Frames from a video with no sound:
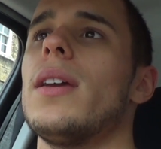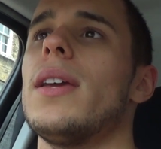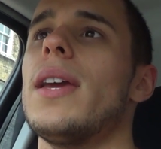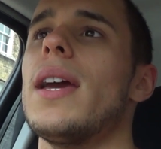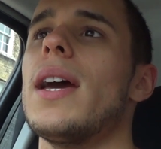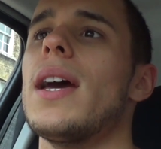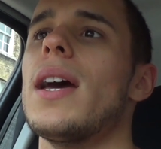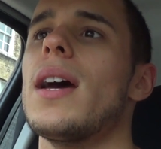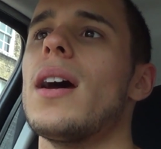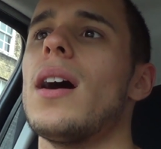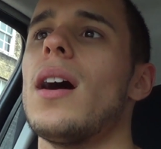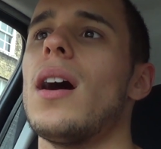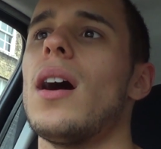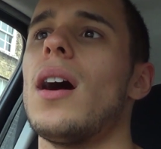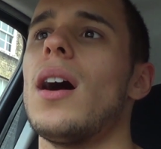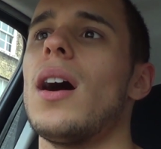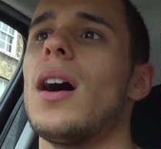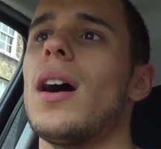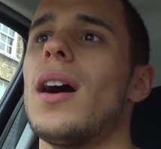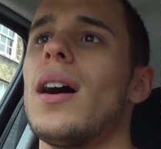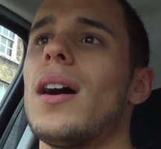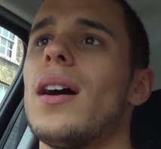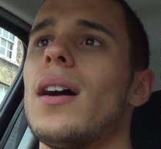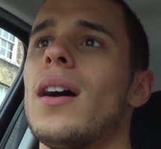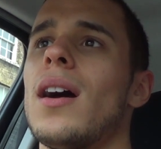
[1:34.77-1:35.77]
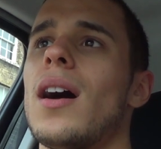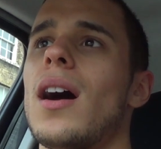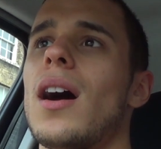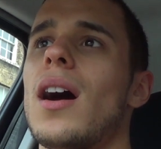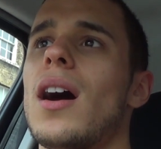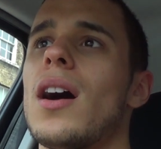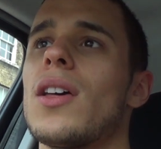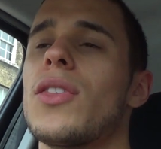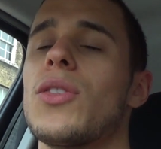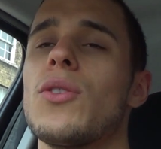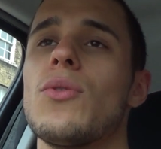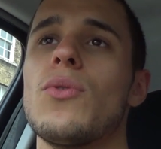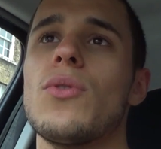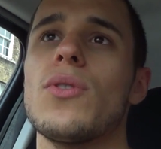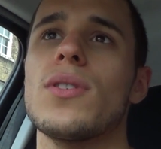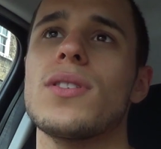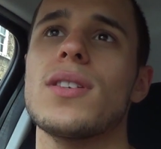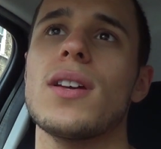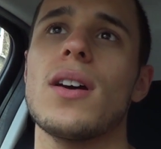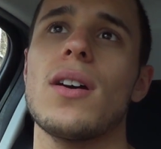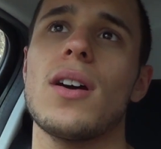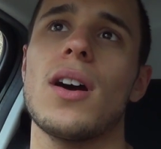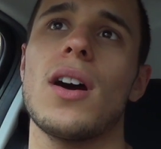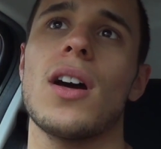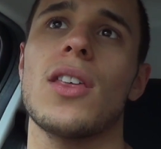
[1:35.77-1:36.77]
yeah, I
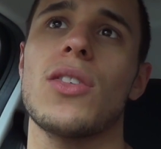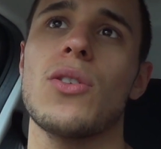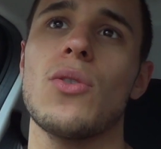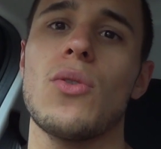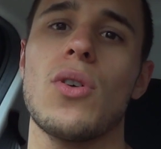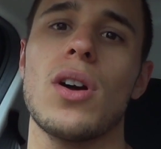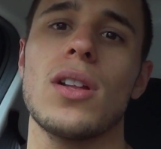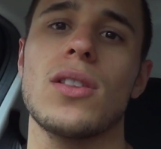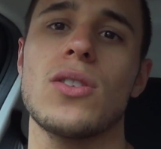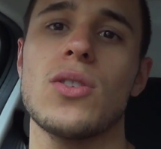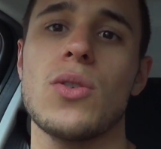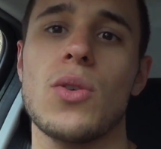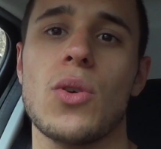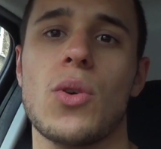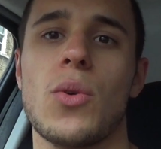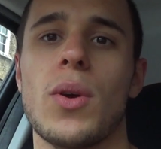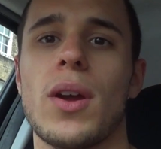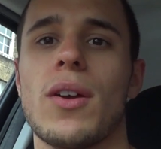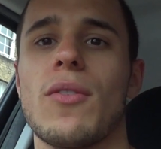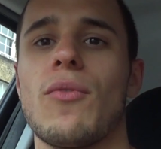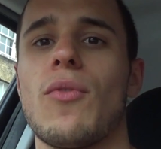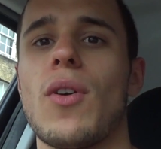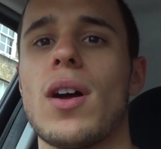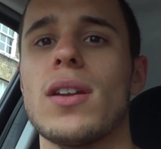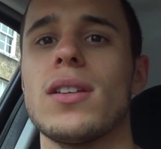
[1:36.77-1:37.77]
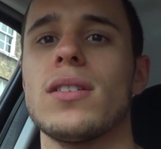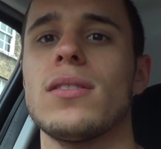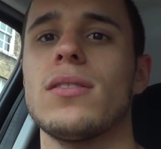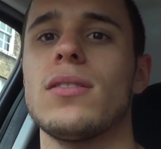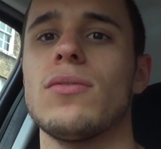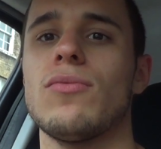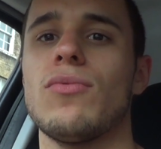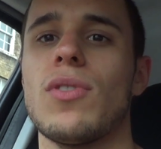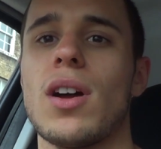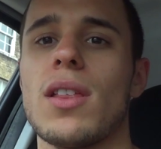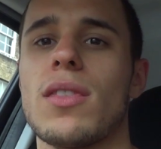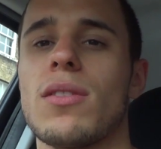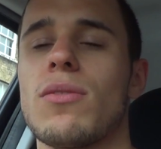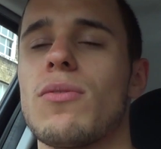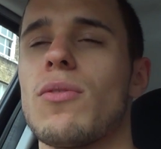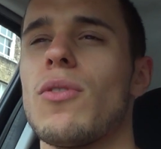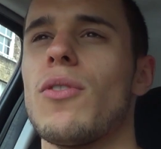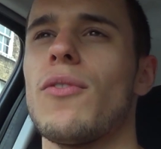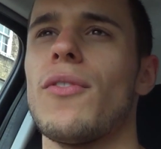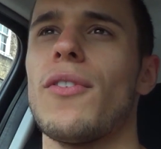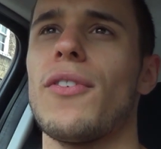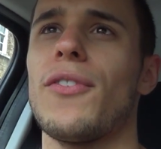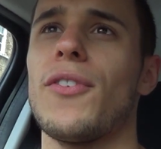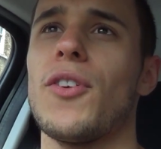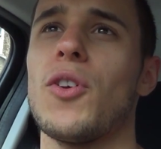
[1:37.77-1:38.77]
thought I'd do a quick run through
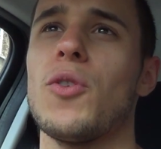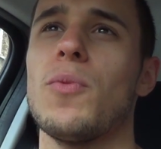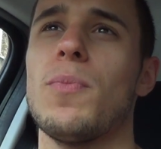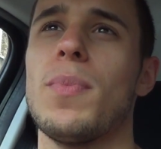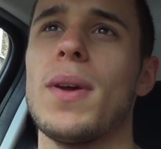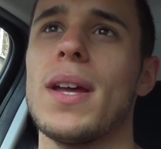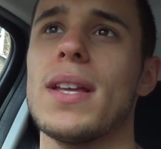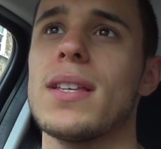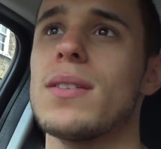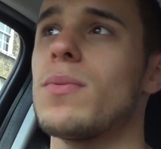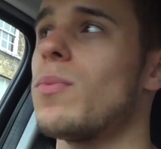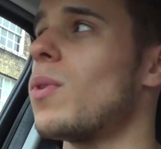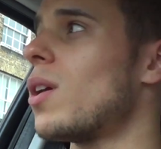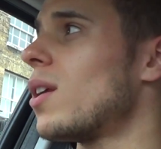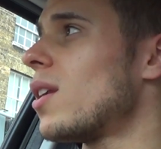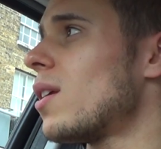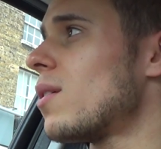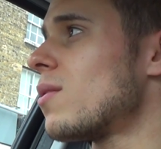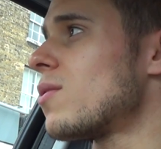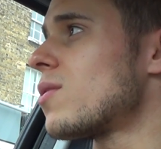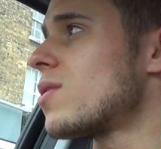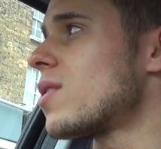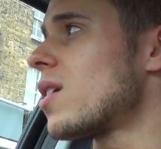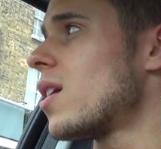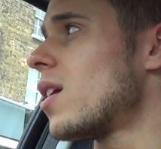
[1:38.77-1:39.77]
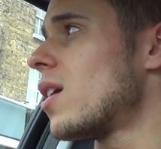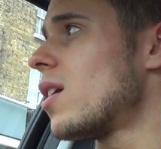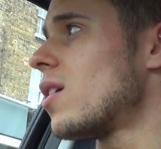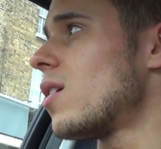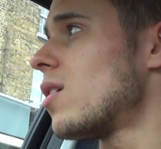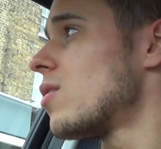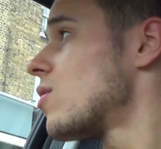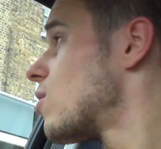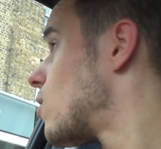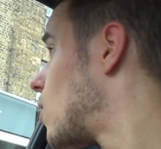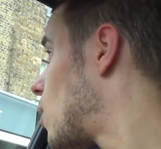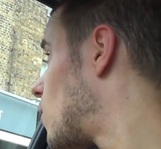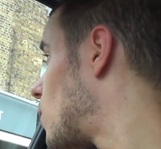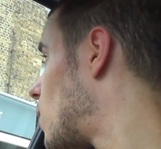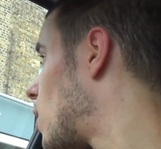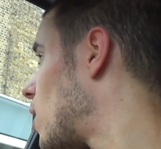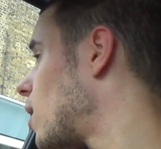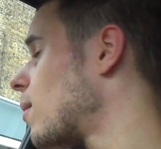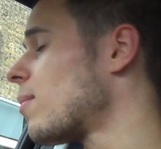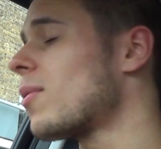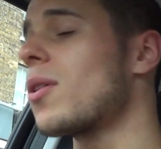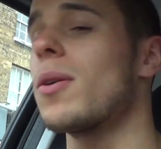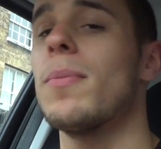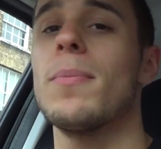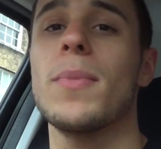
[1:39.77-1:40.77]
of a few bits while
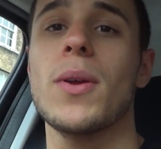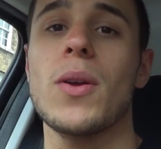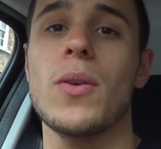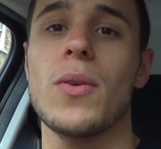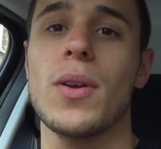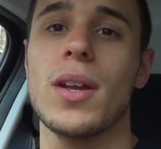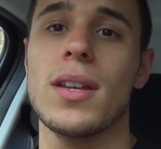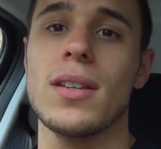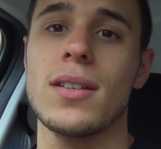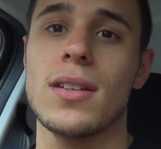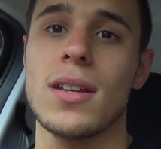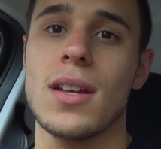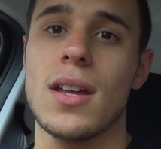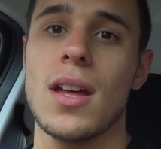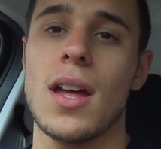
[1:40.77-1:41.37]
I'm commuting,